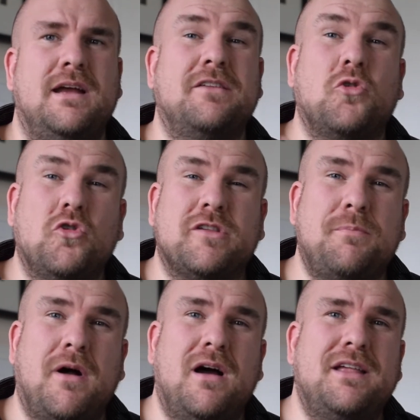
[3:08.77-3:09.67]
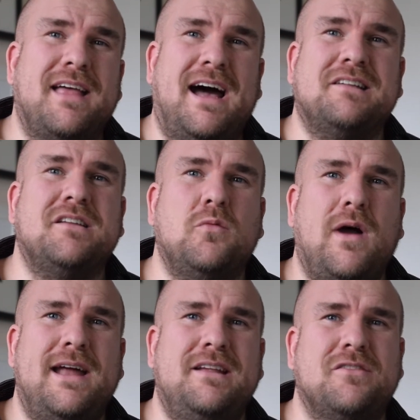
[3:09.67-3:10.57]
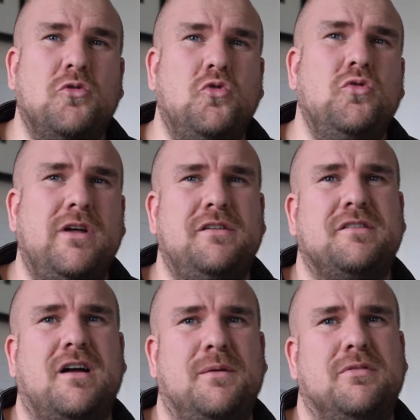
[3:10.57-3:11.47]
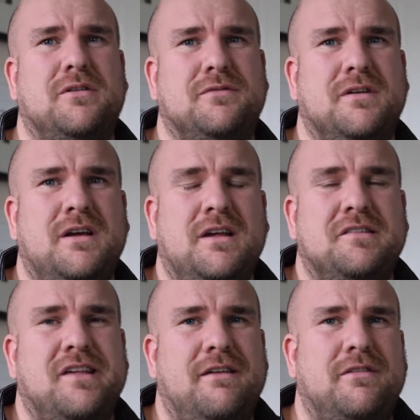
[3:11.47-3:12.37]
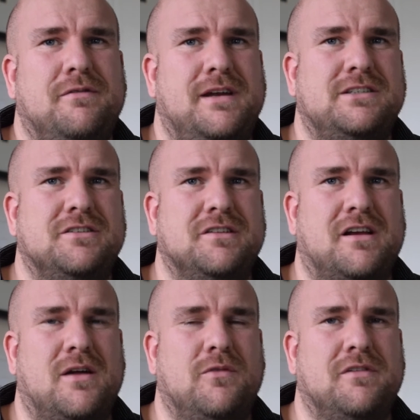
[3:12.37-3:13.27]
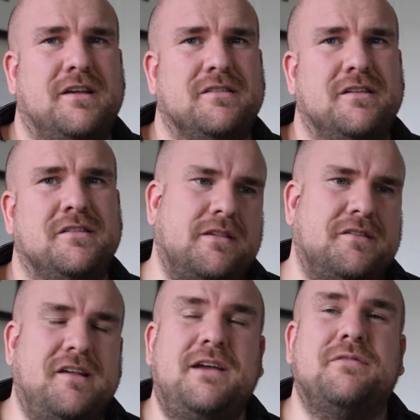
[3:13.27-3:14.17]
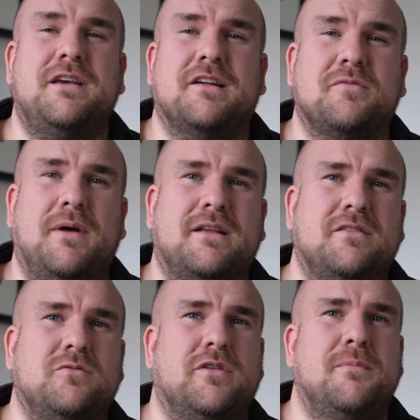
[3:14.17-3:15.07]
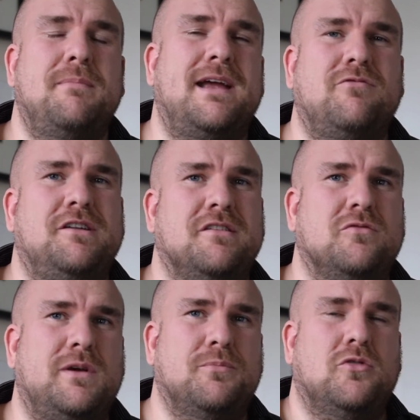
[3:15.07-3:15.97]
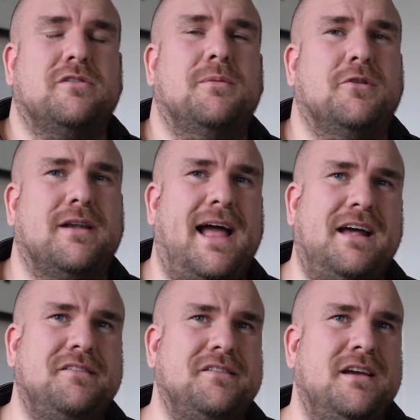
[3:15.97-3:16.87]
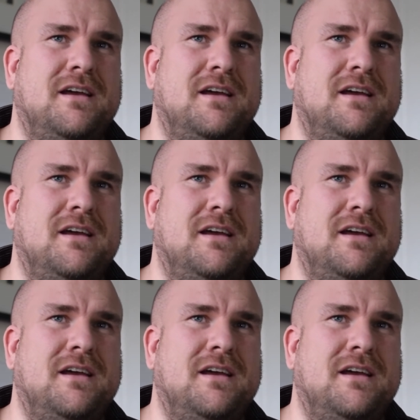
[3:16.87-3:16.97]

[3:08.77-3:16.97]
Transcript: It's autopilot, the hazard awareness, all those type of safety features that come with Teslas. The safety aspect is one of the main reasons we bought our Model S.